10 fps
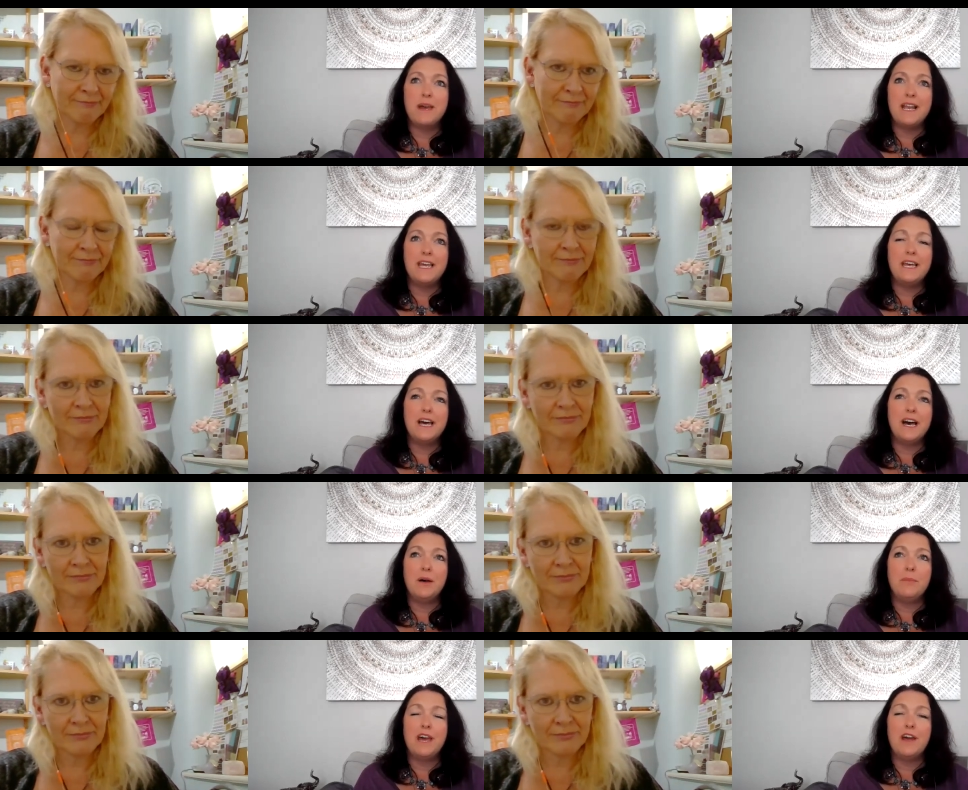Speaker 1: Many
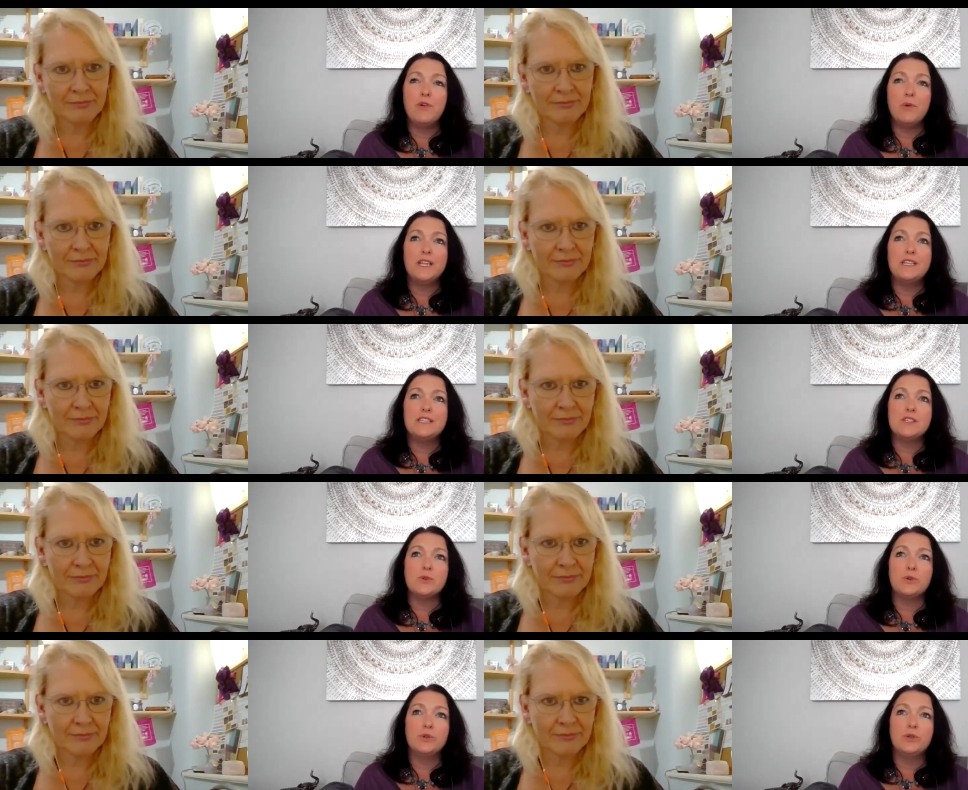um, heroines
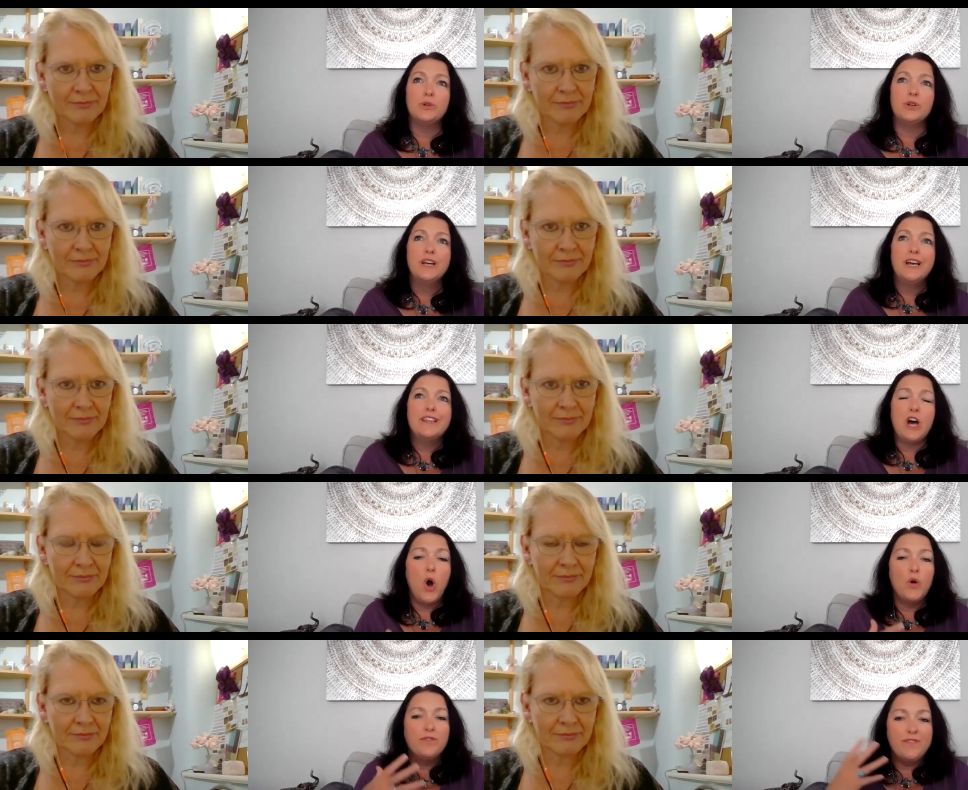or the
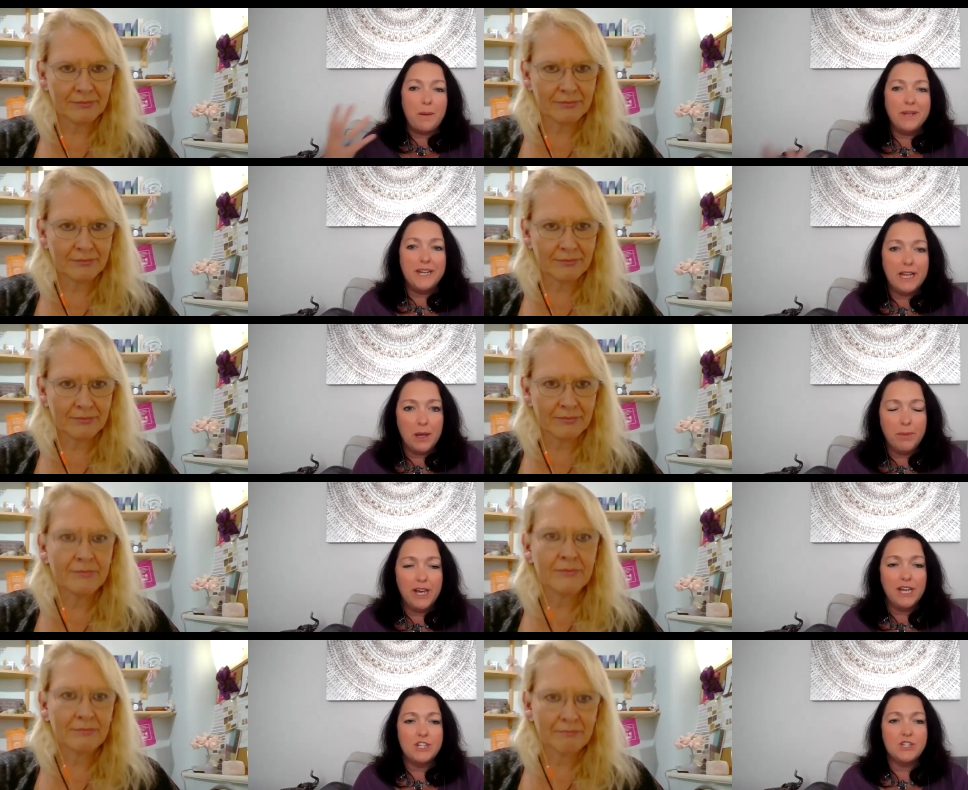whole feminine
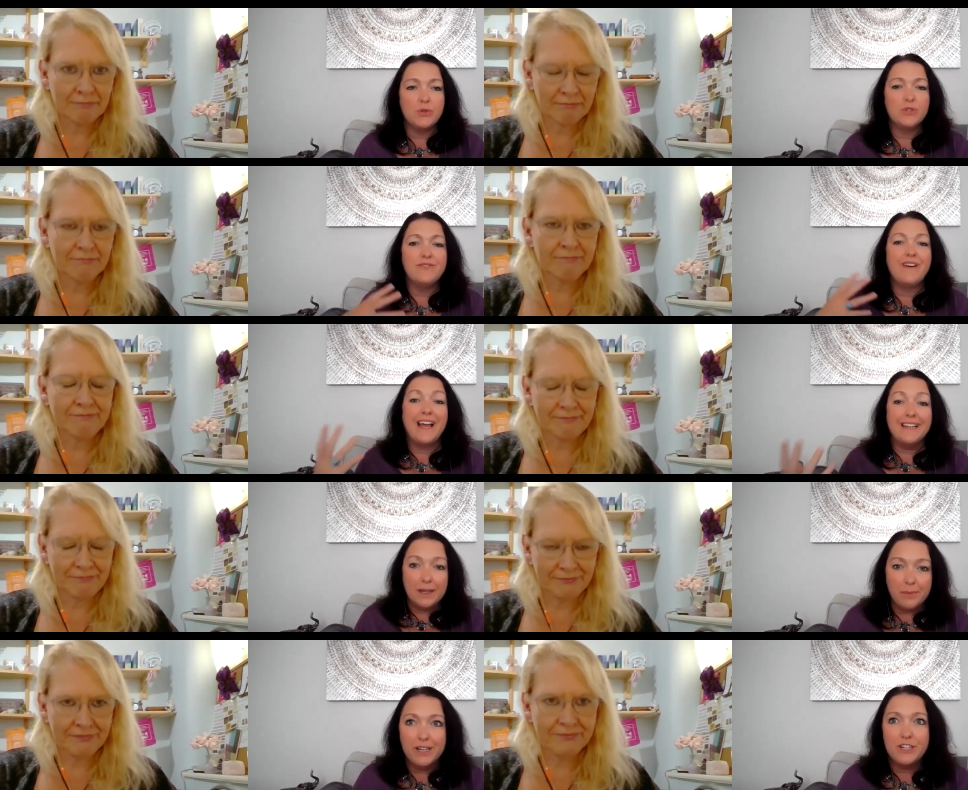image or divine
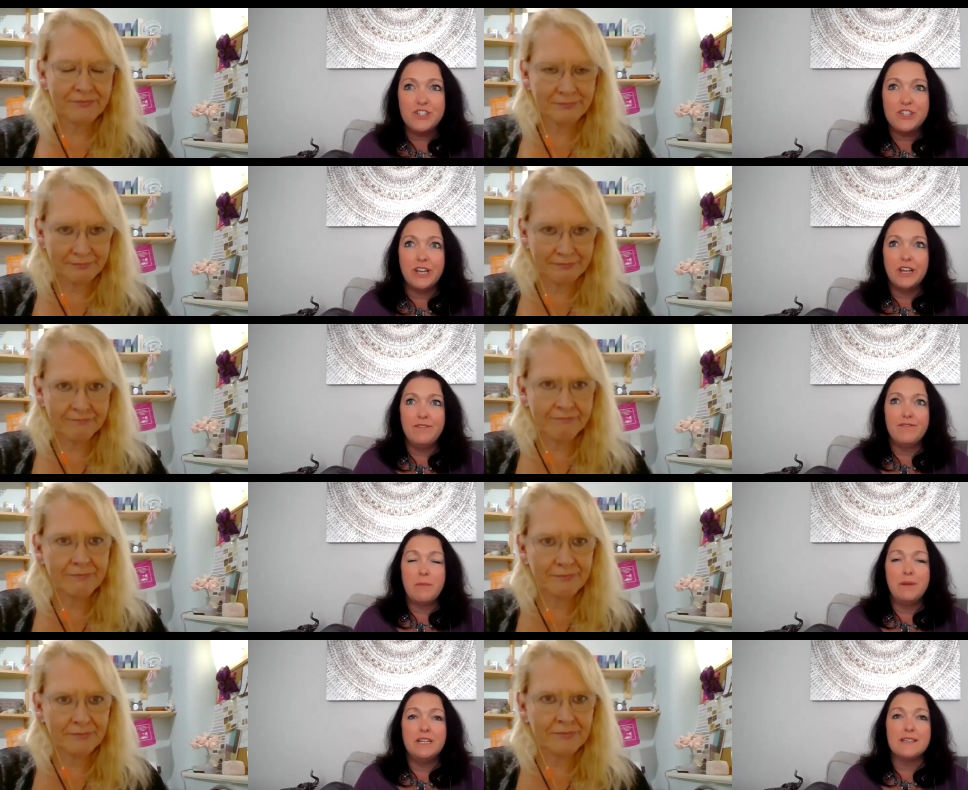image in
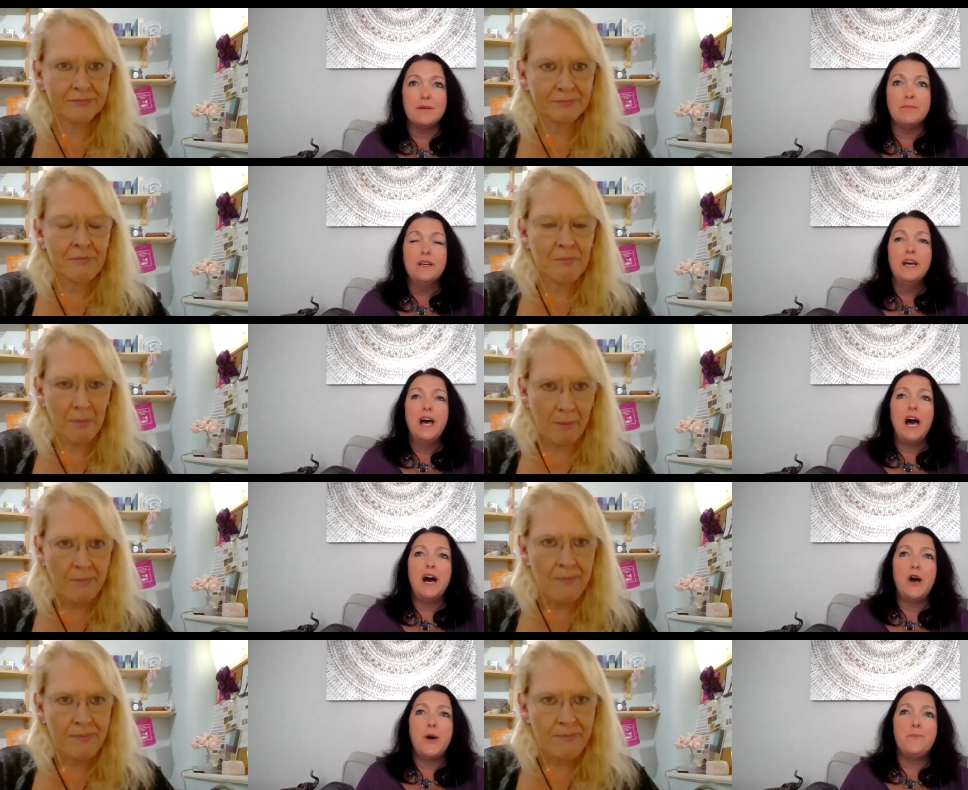feminism
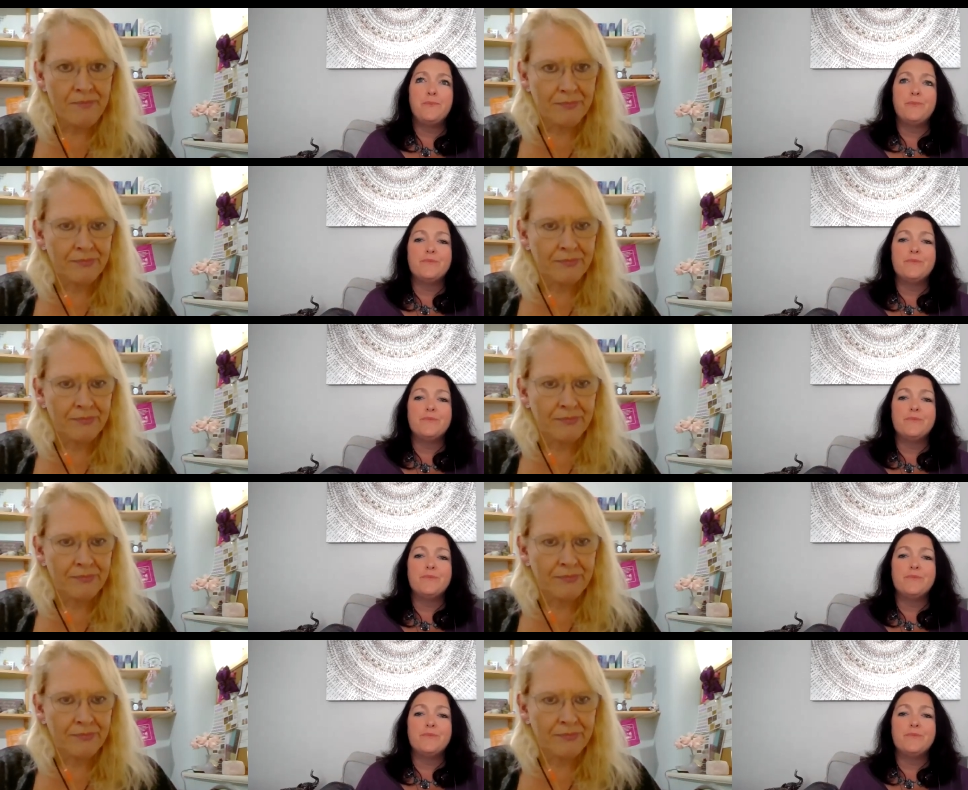um,